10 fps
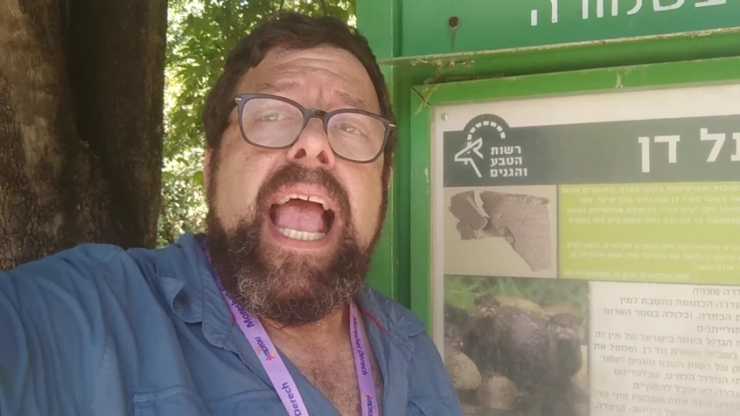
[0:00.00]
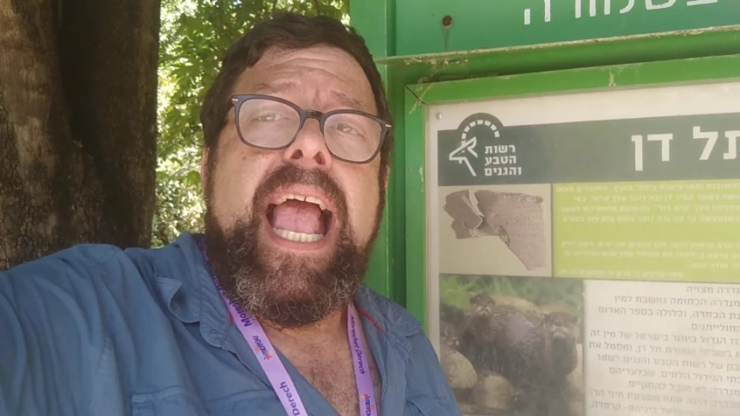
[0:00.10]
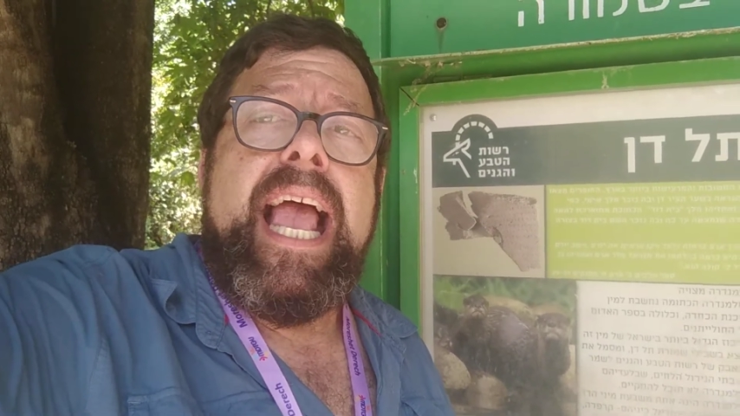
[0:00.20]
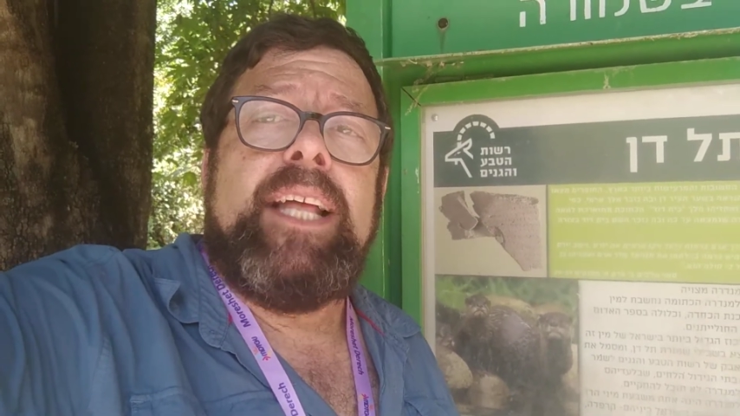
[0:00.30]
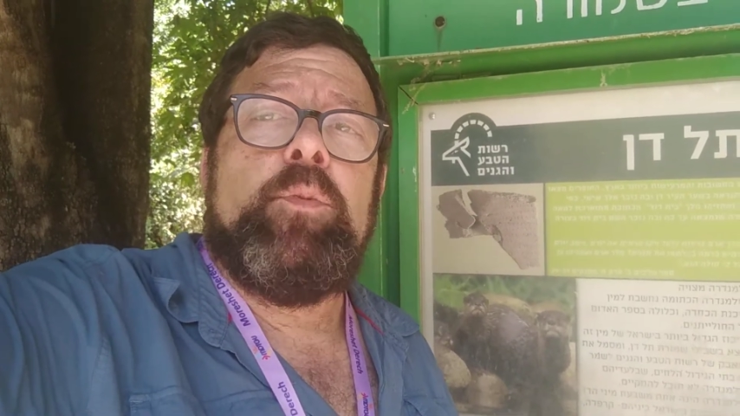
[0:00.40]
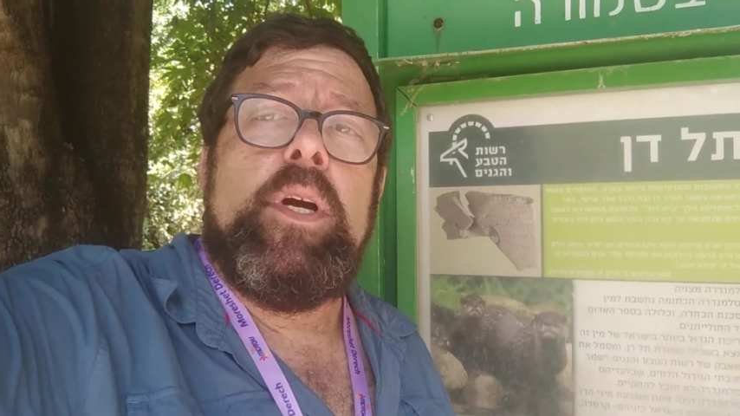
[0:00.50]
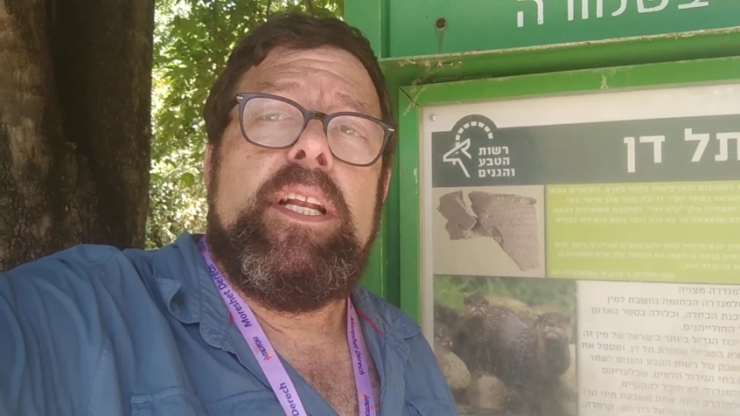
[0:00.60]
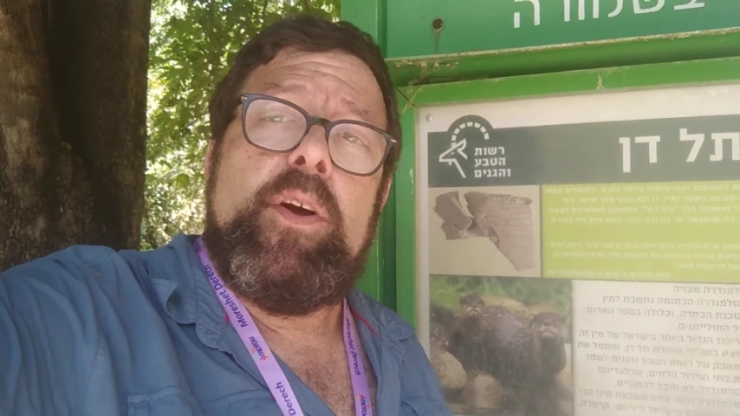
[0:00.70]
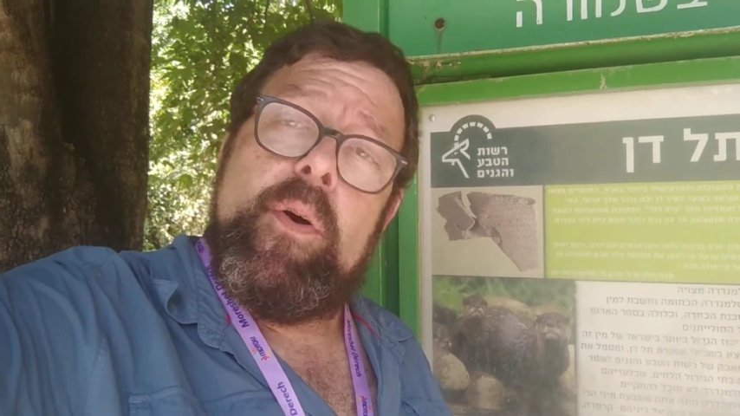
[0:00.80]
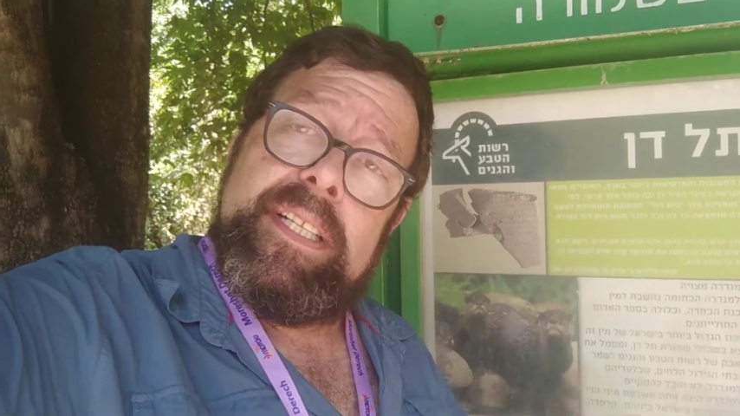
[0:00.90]
and we'll
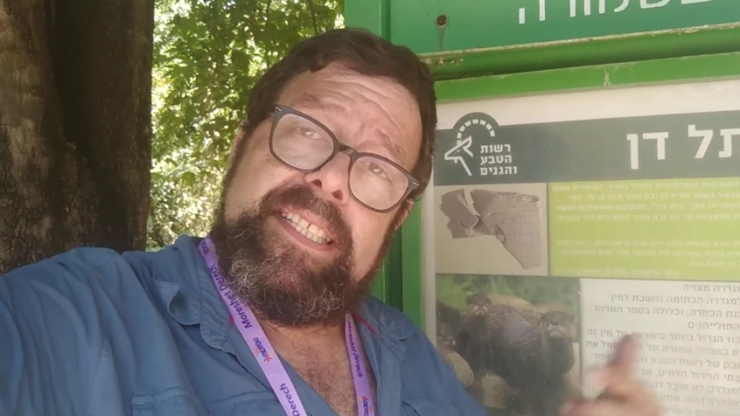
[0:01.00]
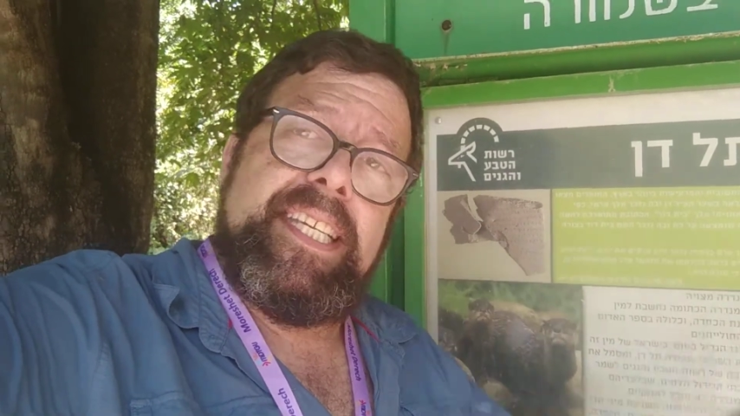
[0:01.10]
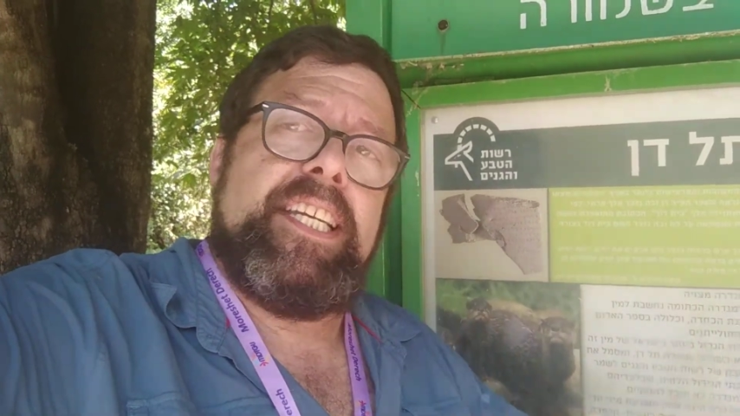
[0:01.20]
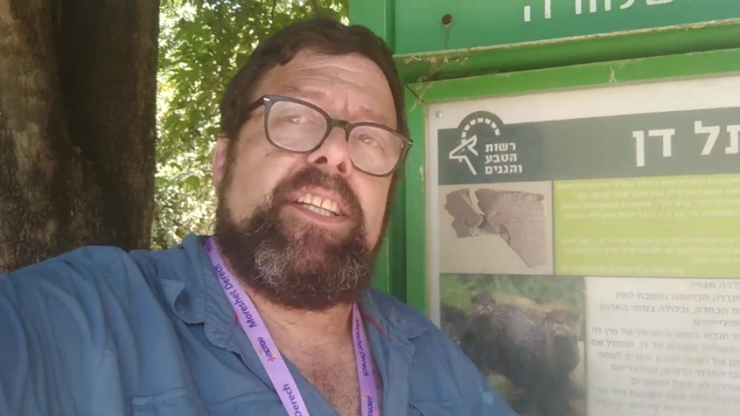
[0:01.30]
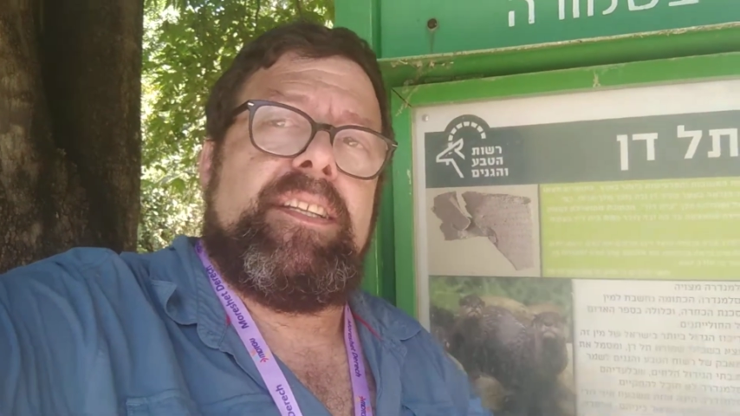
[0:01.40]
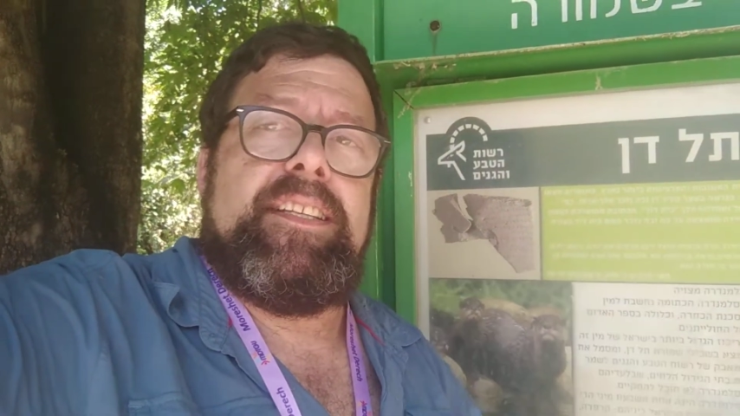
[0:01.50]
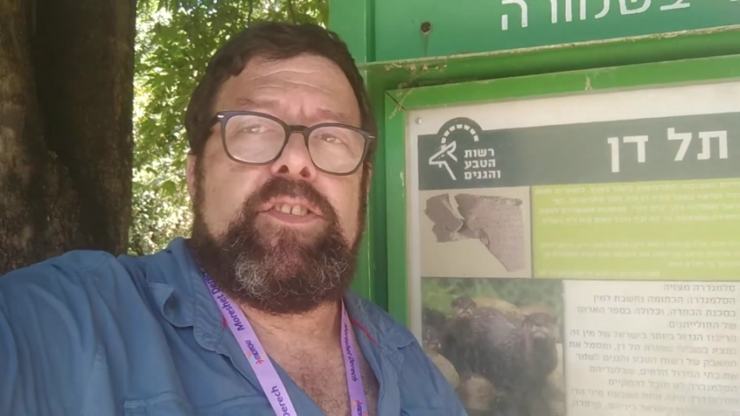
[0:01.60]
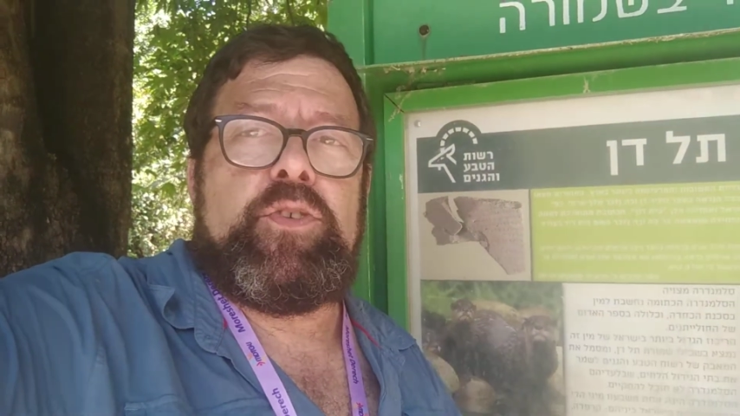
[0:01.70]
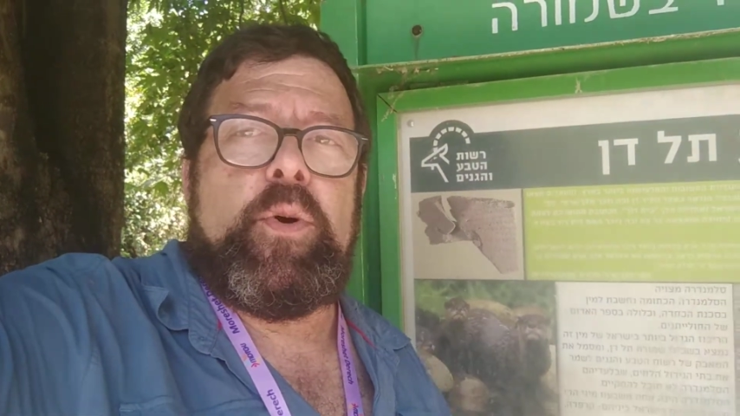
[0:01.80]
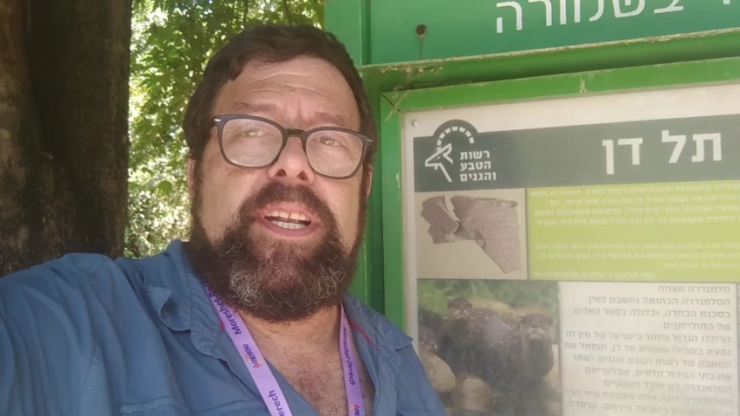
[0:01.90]
go and see it
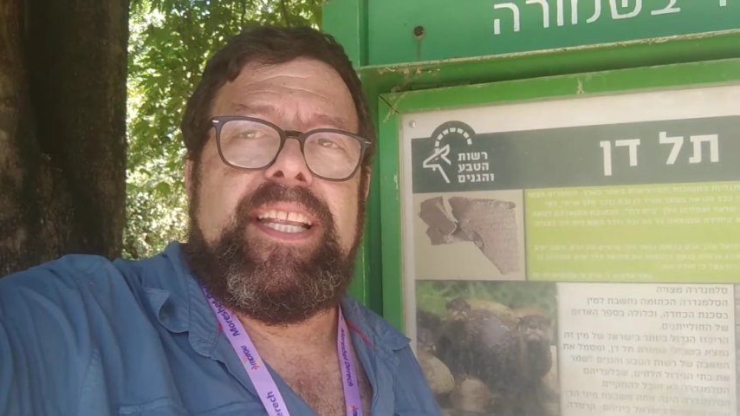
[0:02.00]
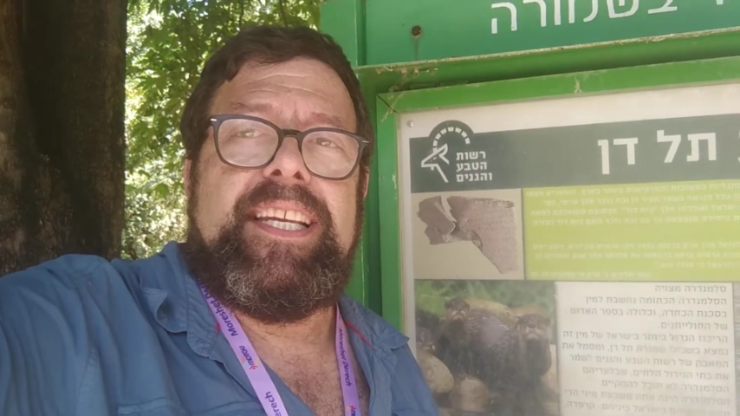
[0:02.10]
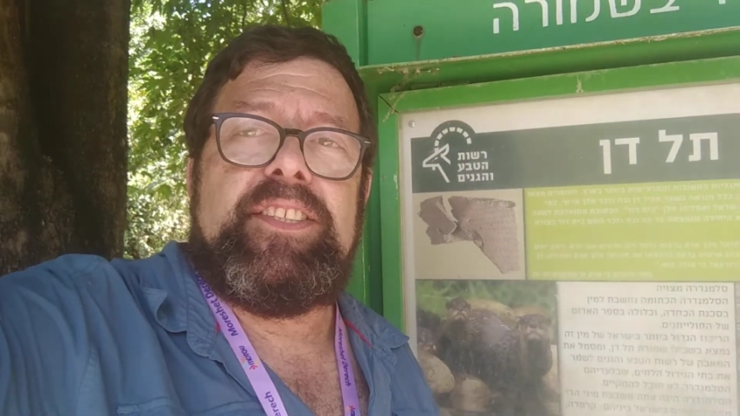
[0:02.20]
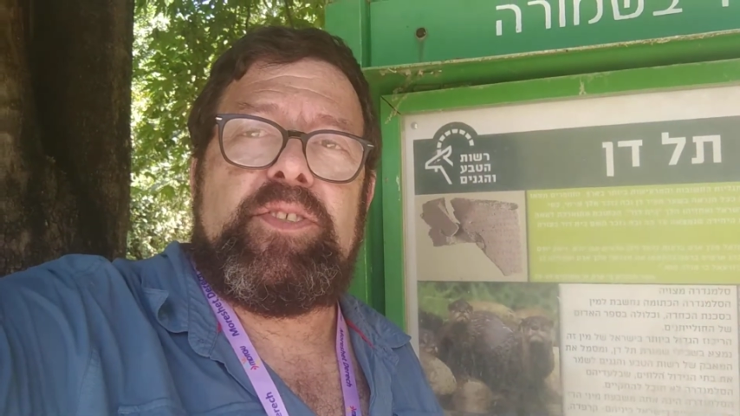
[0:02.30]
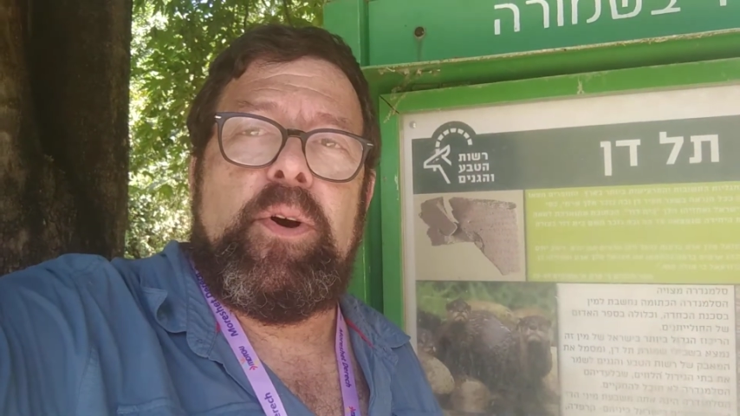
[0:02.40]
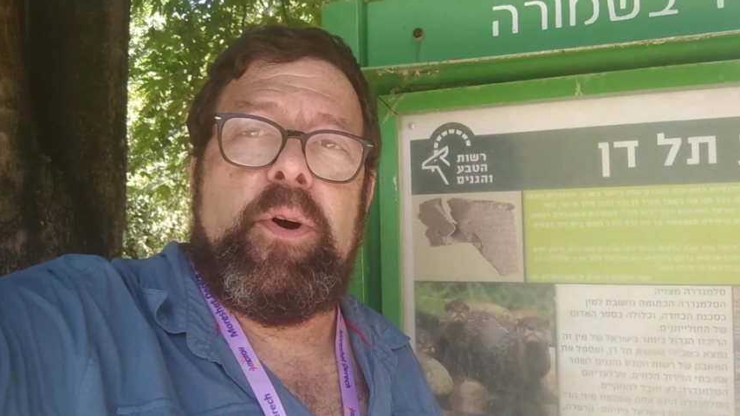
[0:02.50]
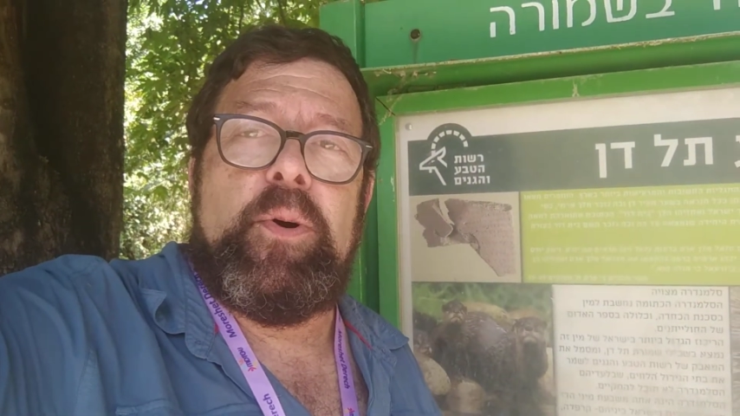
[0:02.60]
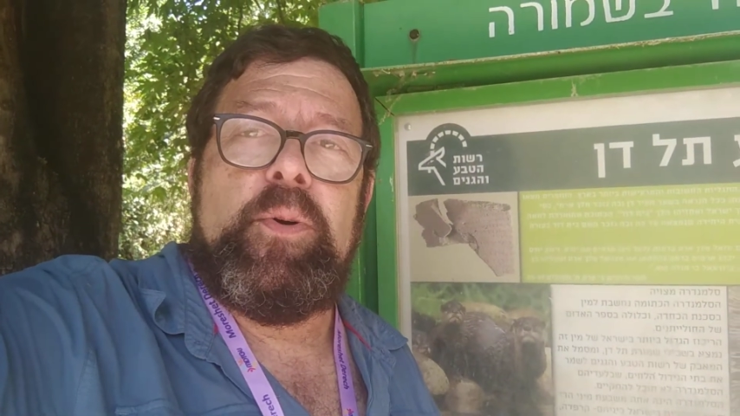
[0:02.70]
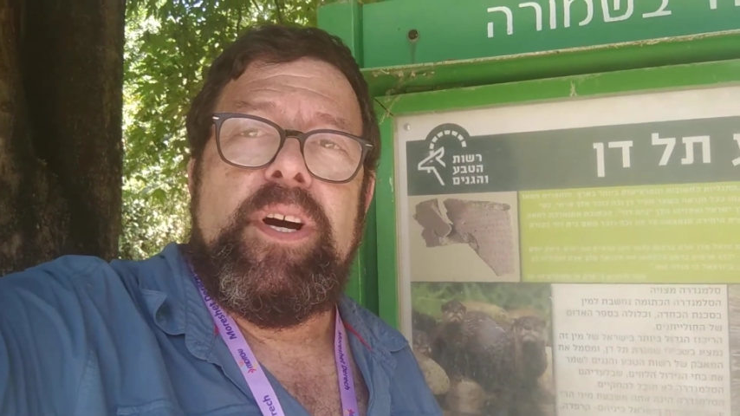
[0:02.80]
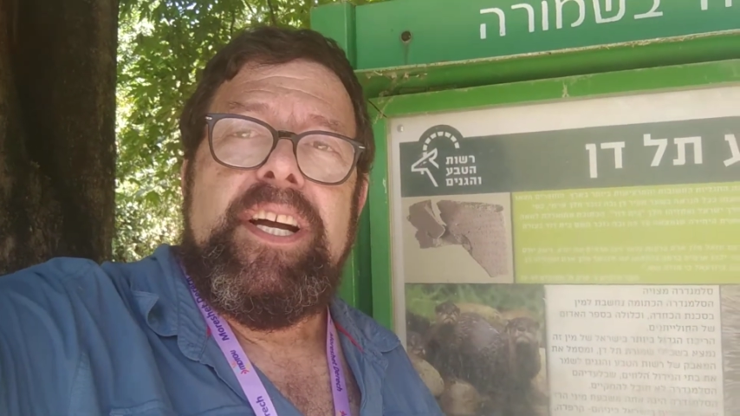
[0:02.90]
shortly. So,